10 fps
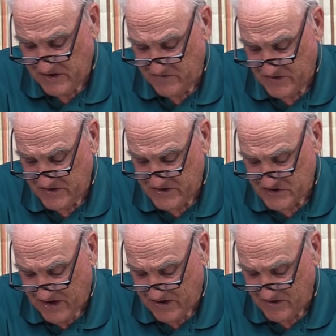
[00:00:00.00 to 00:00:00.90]
comforted the
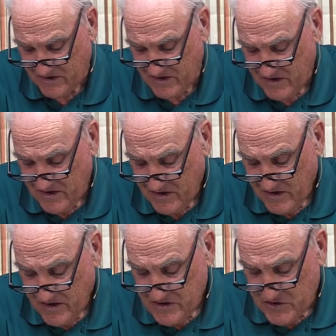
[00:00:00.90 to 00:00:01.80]
child,
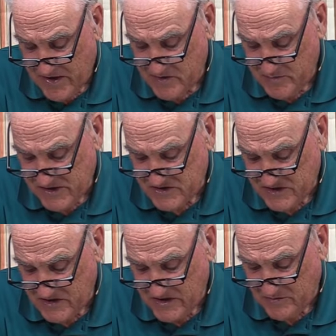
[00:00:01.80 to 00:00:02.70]
tried her best to
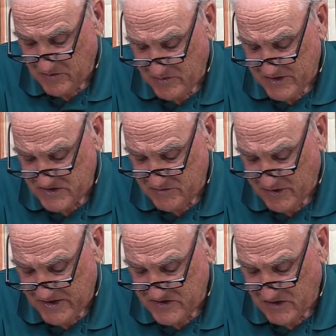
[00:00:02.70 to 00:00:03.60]
clean up the mess and
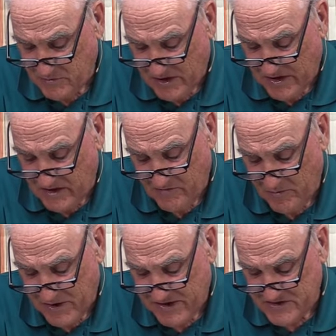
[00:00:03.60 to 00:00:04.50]
make something out of a
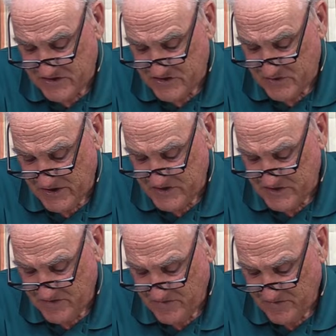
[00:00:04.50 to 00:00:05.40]
bad
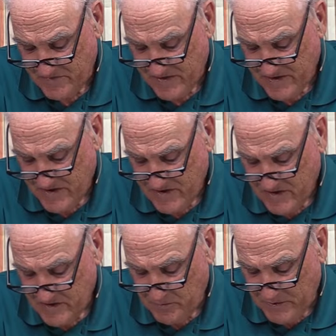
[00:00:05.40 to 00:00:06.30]
situation.
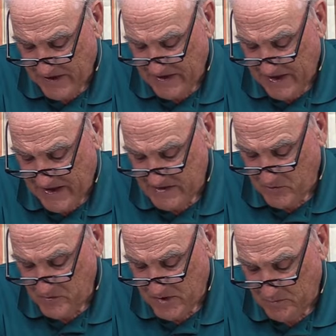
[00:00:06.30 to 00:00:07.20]
The plane landed.
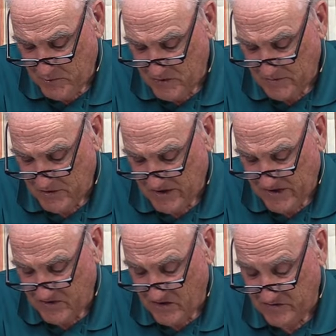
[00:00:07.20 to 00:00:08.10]
When we pulled up to the
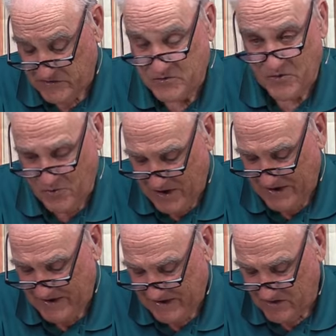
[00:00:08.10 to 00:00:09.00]
gate, all of us were
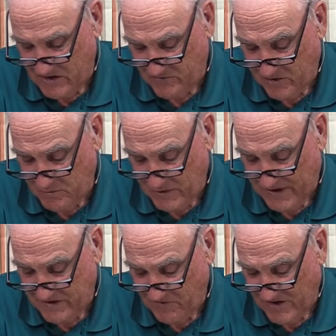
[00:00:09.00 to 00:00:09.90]
ready to get off the
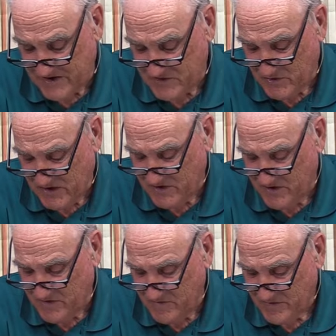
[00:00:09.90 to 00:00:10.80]
plane as fast as we
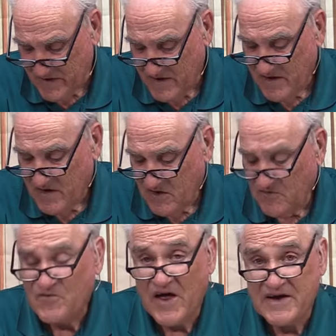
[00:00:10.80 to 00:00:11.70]
could.
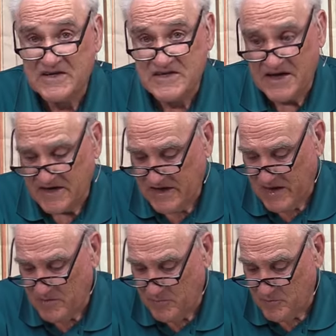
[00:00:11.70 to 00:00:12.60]
A flight attendant
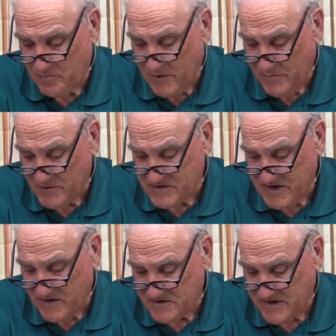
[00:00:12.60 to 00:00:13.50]
came up with paper
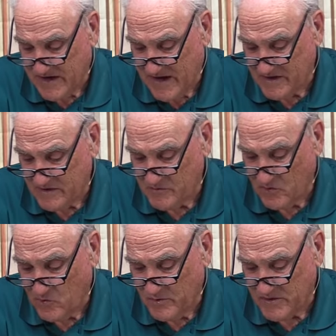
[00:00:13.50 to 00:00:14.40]
towels and handed them to the
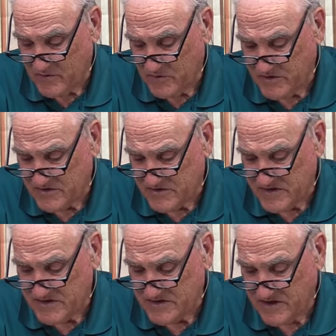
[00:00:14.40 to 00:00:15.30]
woman in the window
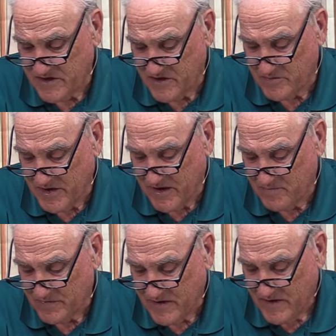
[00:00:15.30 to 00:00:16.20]
seat and said, Here,
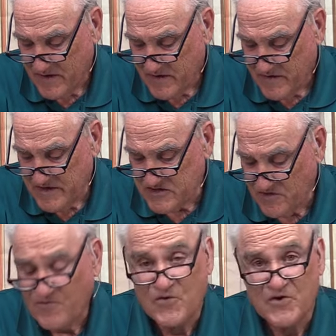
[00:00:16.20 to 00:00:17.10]
ma'am, these
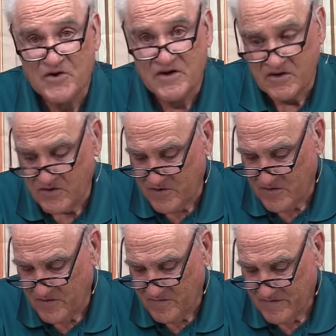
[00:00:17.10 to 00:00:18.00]
are for your little
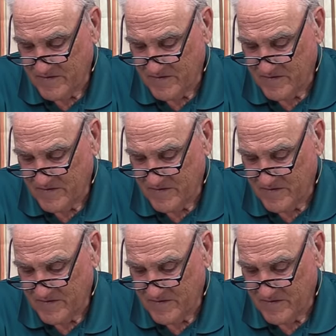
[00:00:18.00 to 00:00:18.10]
girl.